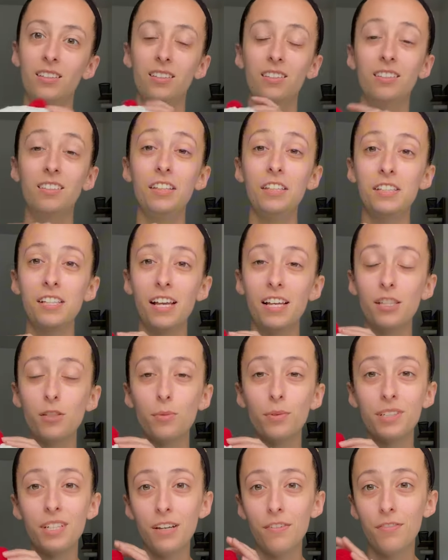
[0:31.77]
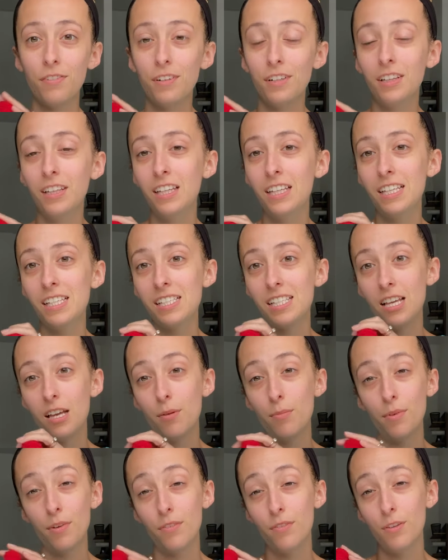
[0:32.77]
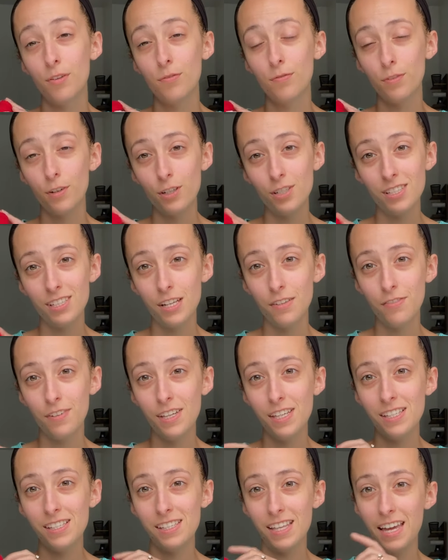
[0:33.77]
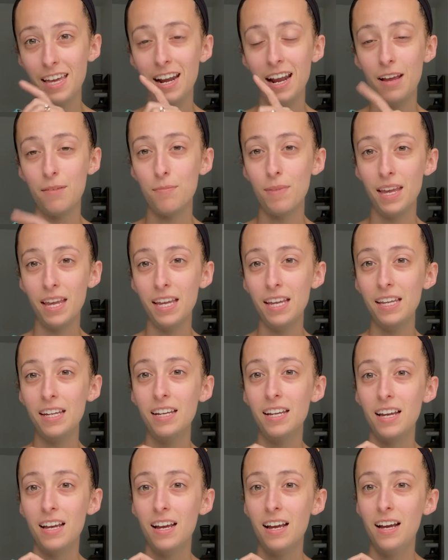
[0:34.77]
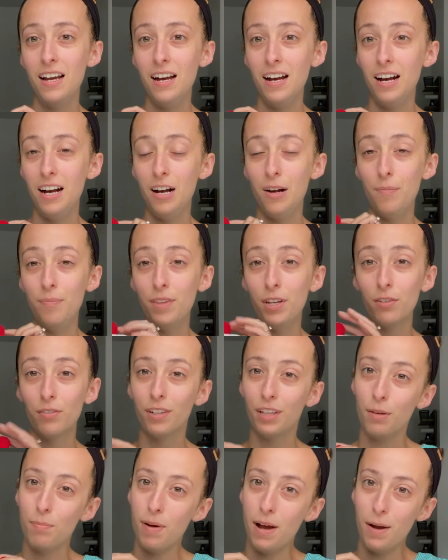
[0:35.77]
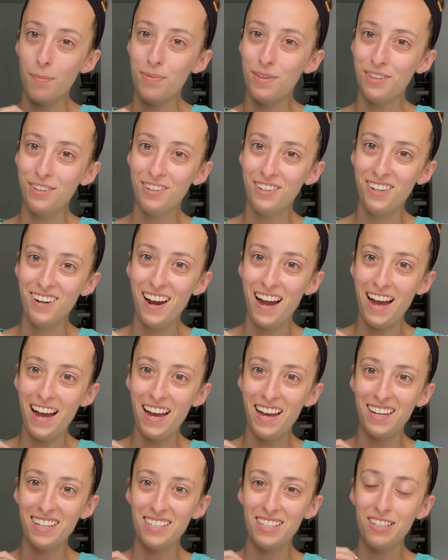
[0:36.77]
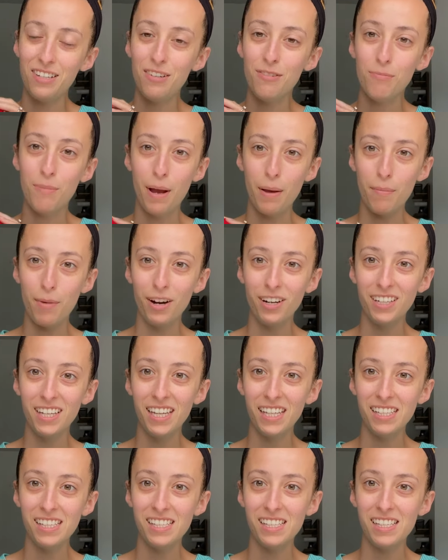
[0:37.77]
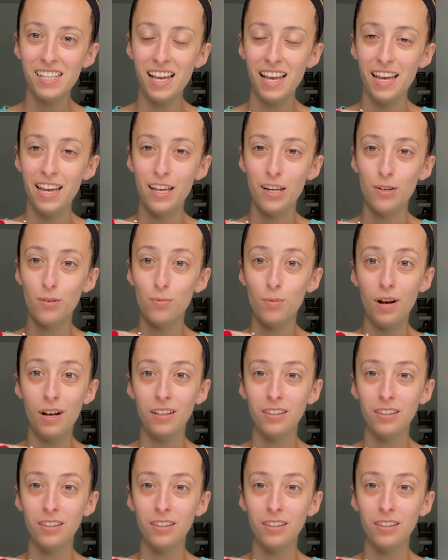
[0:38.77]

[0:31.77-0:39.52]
These hens were definitely some of the first stuffies that I made. Um, they're really popular at my markets and well